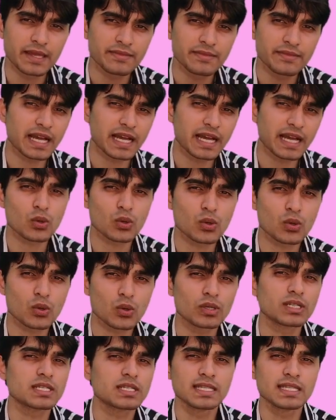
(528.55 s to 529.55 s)
And that is
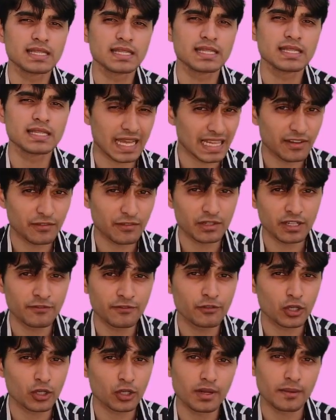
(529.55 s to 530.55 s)
called as the
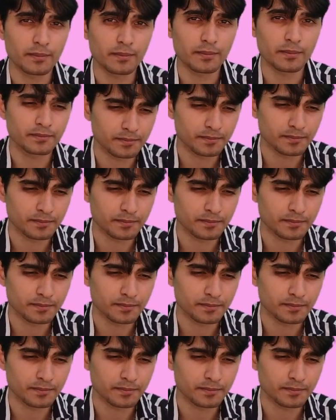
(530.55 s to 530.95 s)
Gallaudet phenomena.